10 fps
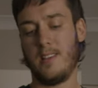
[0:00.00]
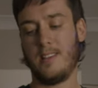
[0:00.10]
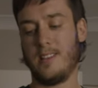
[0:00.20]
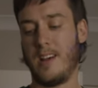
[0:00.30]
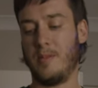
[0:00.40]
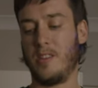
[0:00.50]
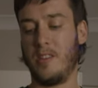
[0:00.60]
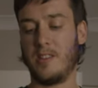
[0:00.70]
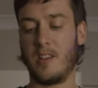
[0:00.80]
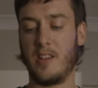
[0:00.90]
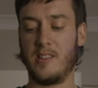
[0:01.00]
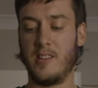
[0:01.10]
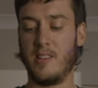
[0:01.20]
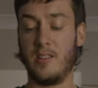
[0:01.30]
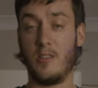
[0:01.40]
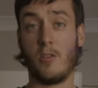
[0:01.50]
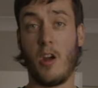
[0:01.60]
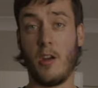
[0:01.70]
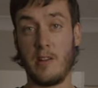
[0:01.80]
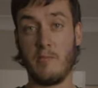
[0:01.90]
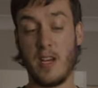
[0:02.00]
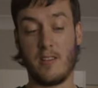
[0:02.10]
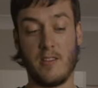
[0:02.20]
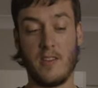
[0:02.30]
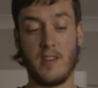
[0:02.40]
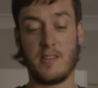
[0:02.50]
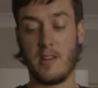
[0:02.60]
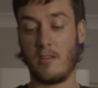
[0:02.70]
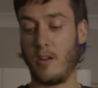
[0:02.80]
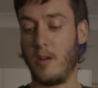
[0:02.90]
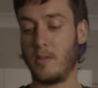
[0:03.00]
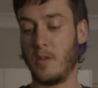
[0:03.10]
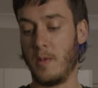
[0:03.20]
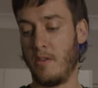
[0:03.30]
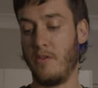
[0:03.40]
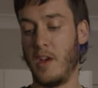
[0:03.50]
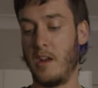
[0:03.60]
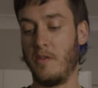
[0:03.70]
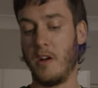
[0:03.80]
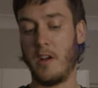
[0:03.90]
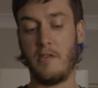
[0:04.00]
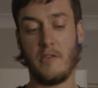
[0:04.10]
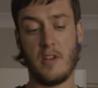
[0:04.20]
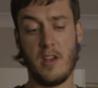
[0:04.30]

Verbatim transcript: It's absolutely disgusting. They do grow really bigger than this. They grow up to about thirty-five